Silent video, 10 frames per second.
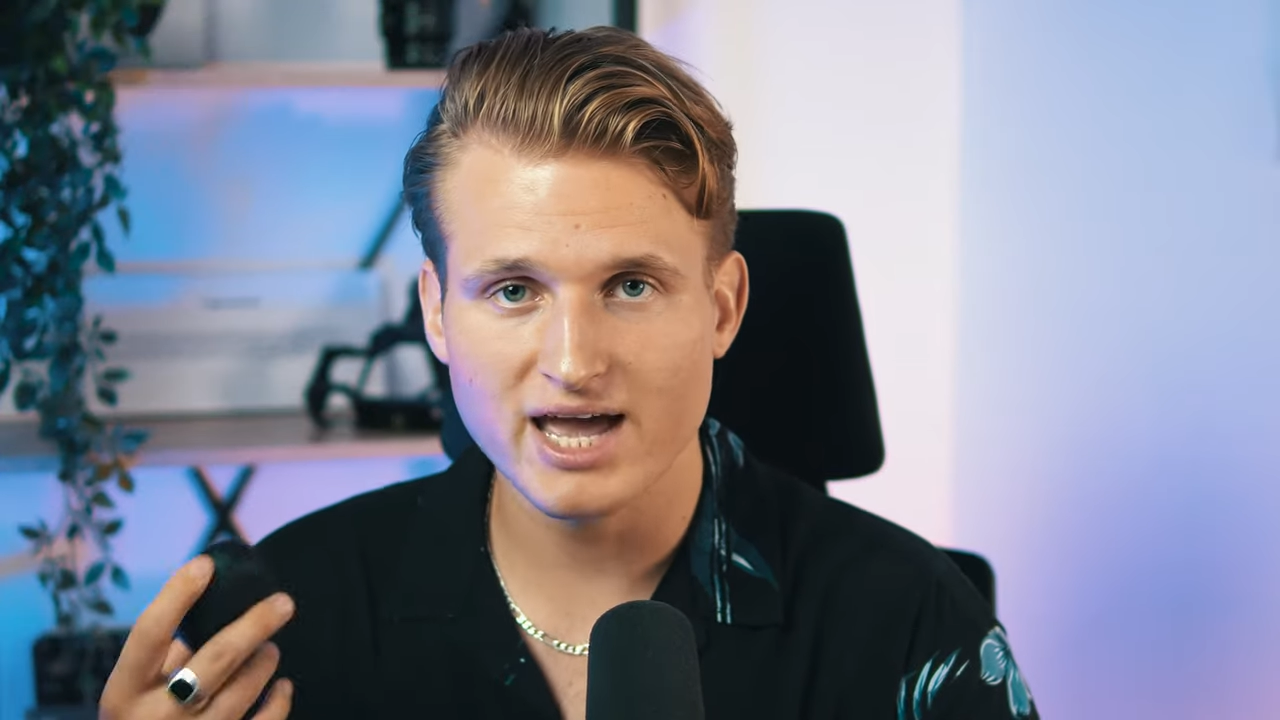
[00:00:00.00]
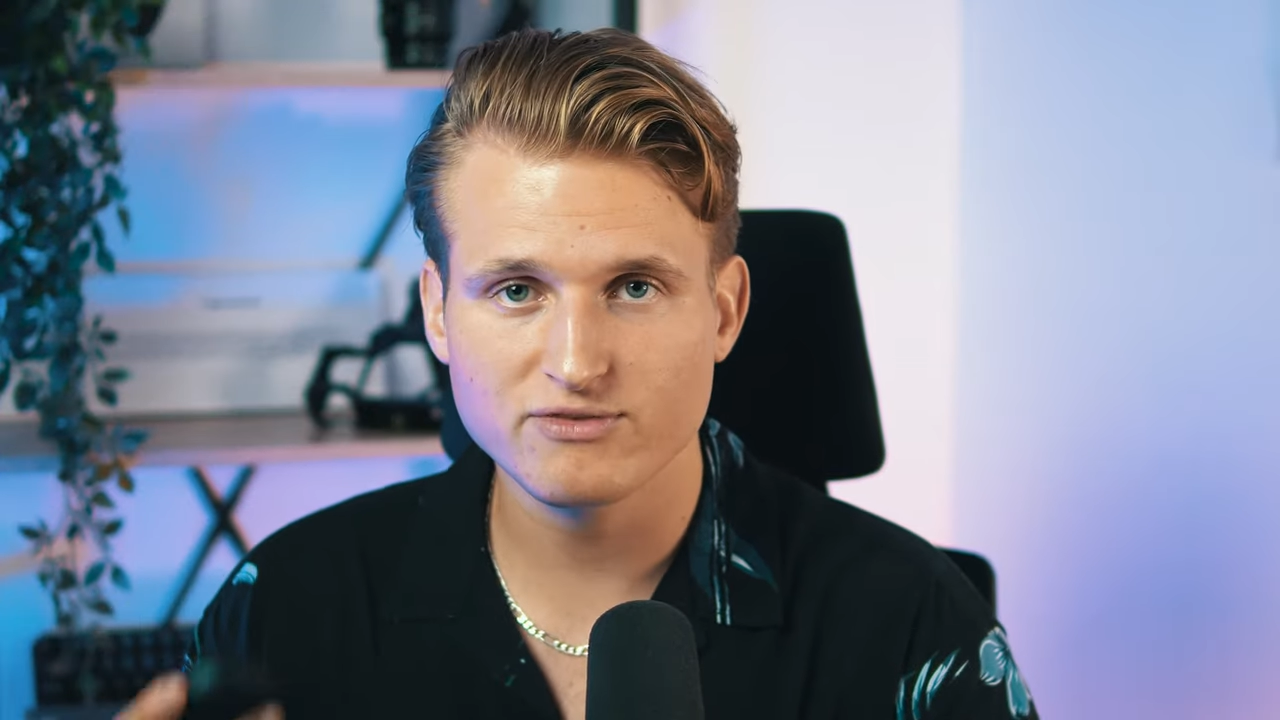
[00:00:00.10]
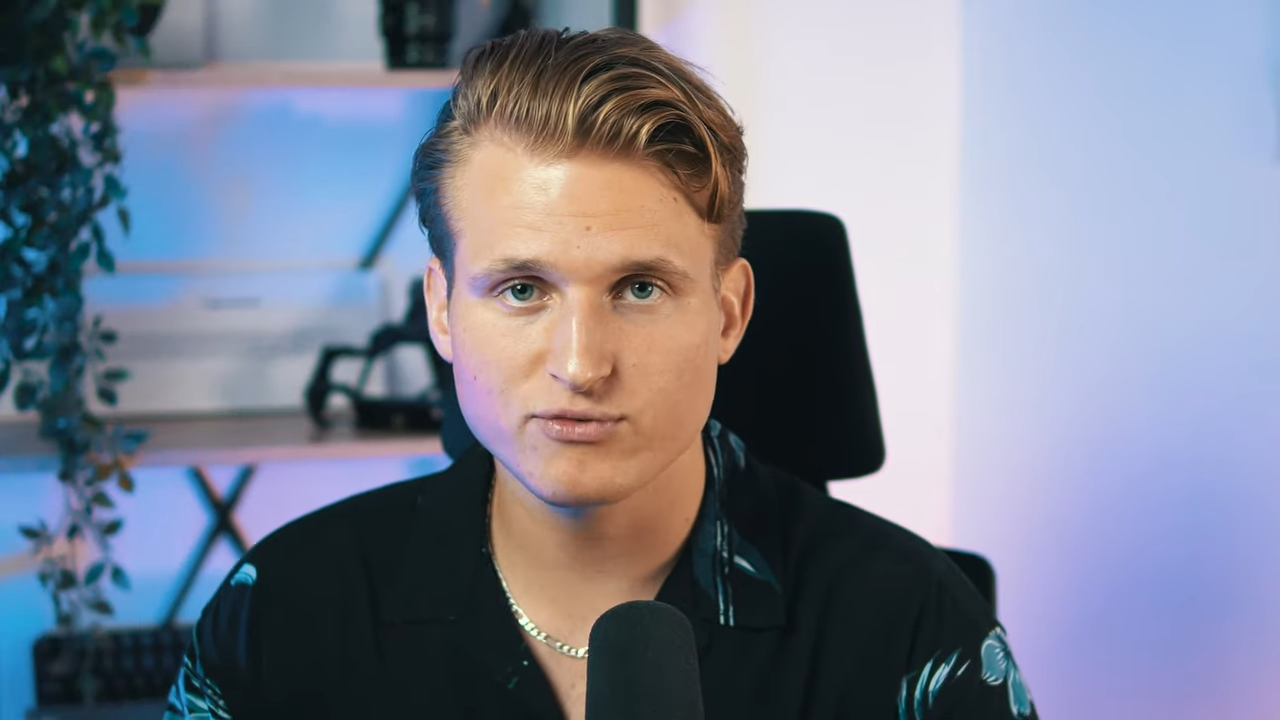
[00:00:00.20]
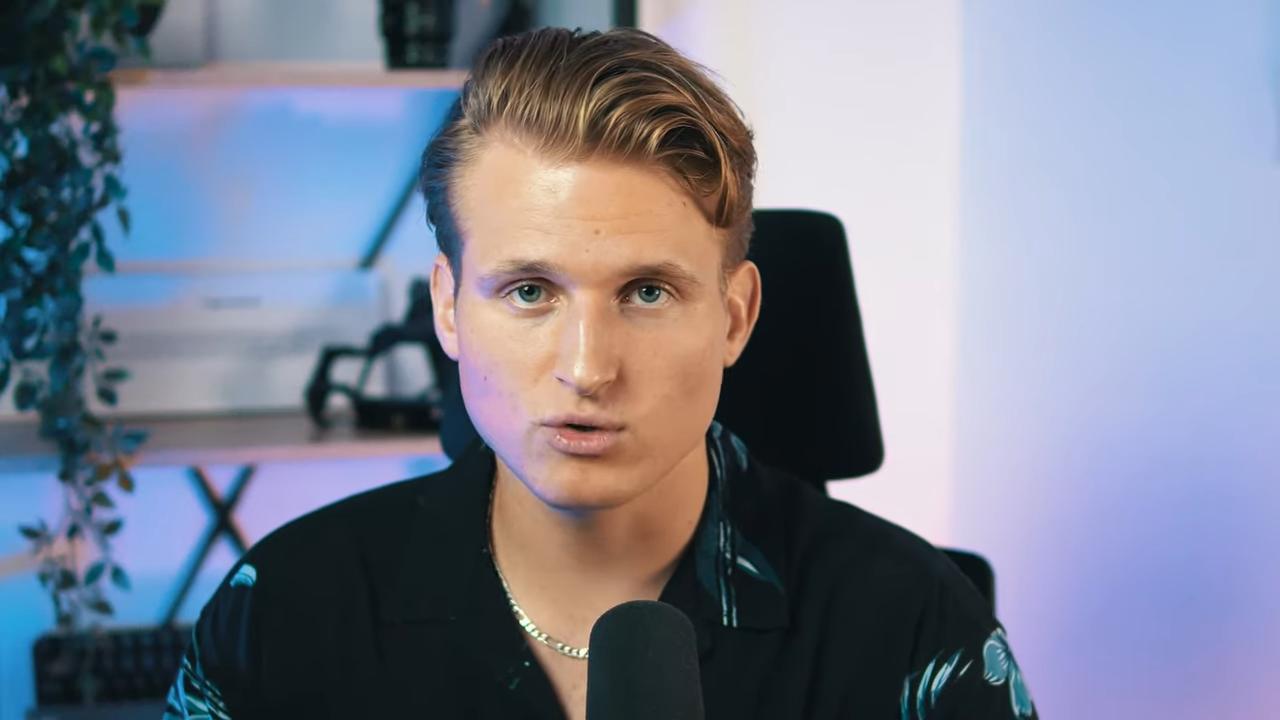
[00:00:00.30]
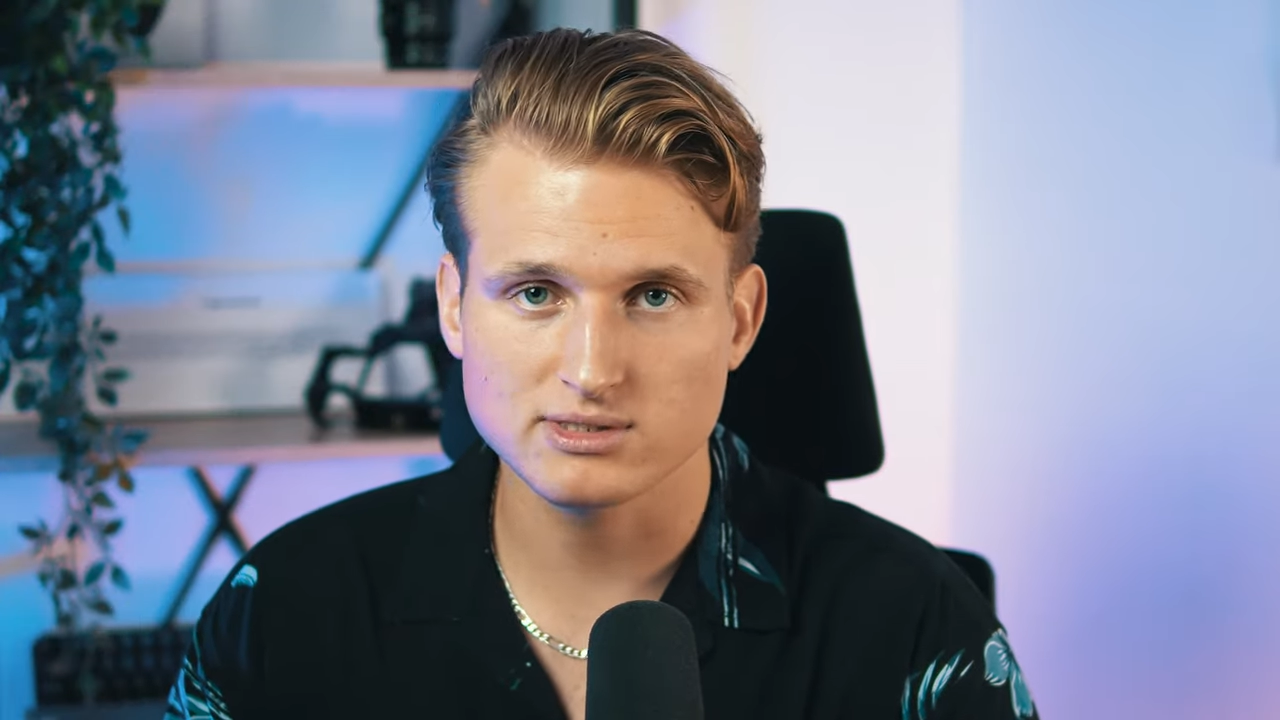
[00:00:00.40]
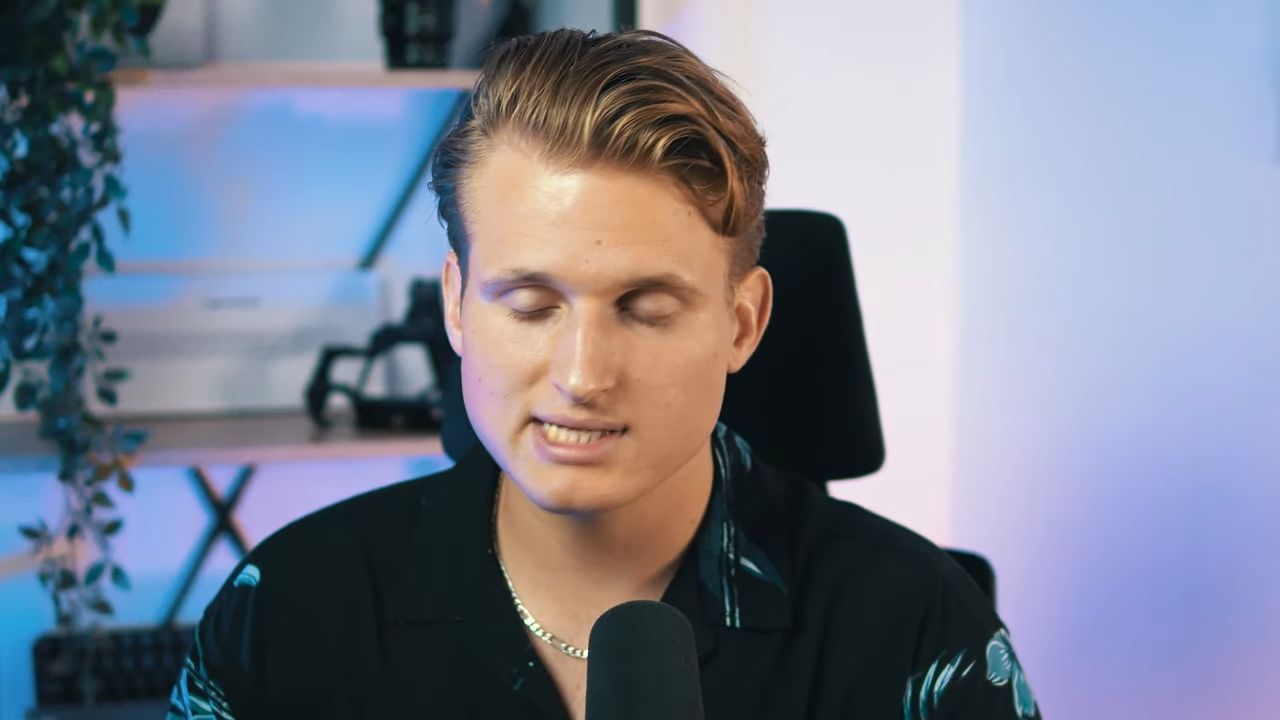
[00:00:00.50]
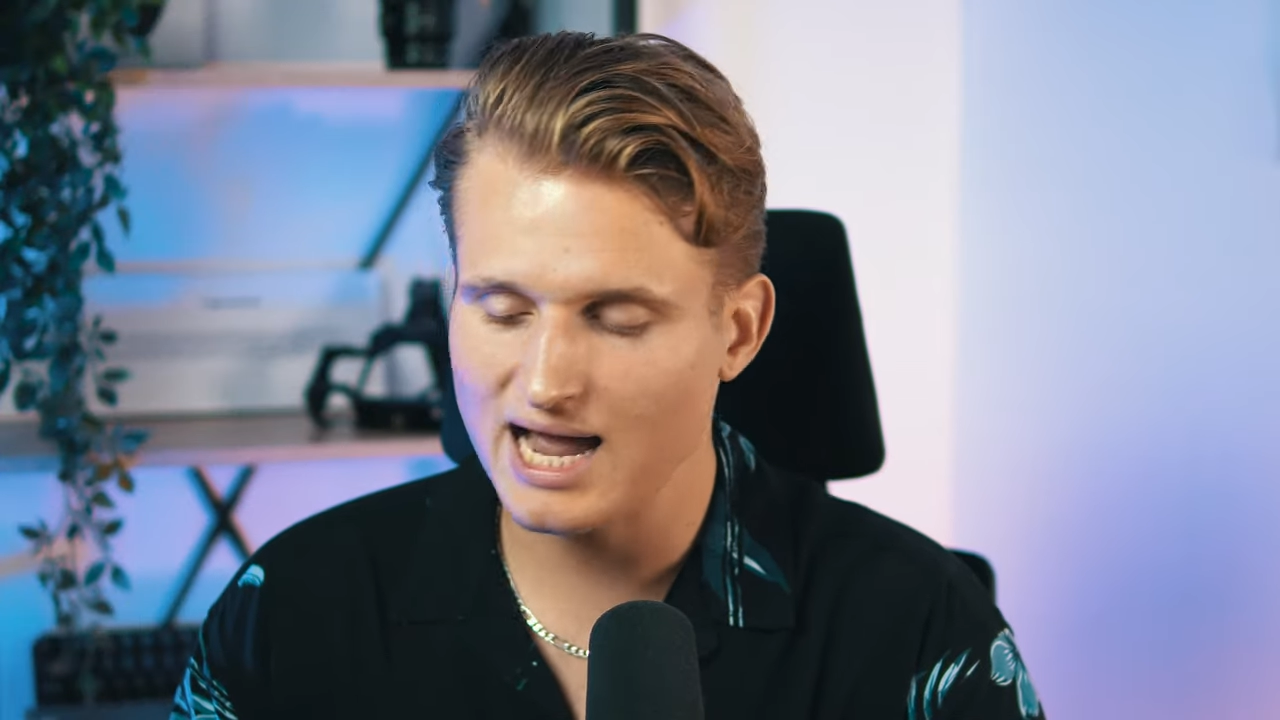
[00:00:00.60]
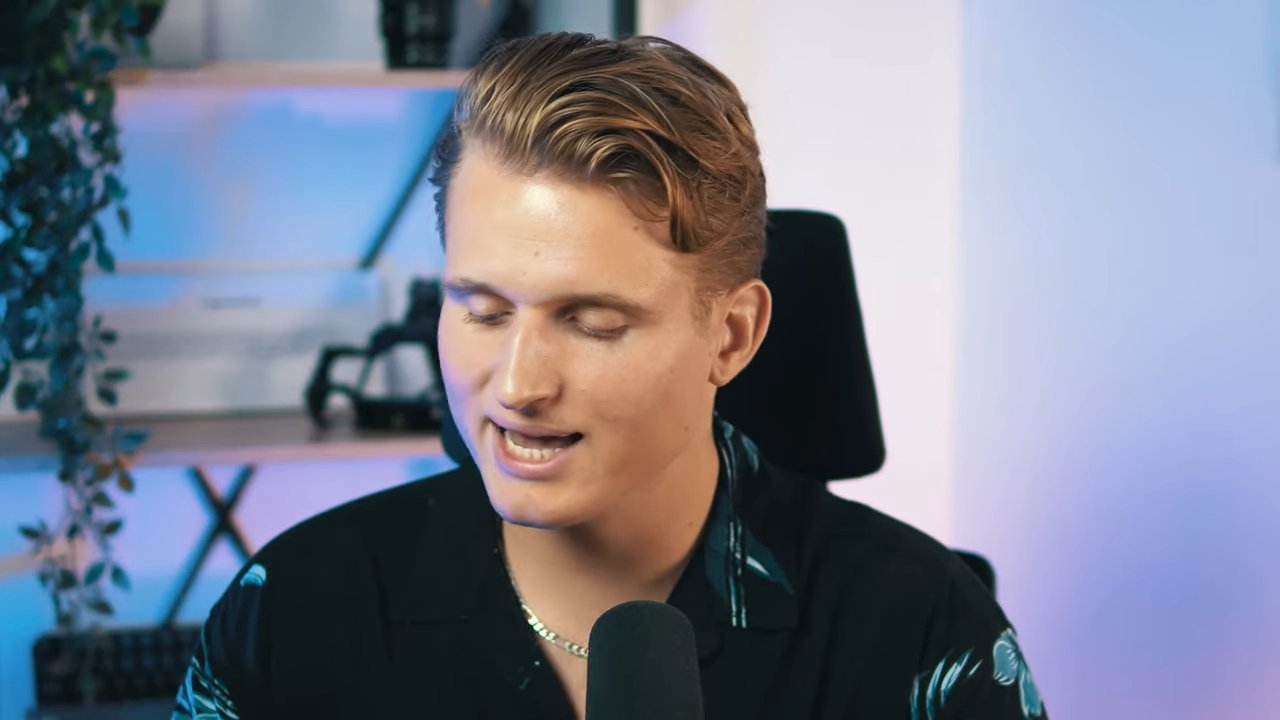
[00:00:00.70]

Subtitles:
headphones,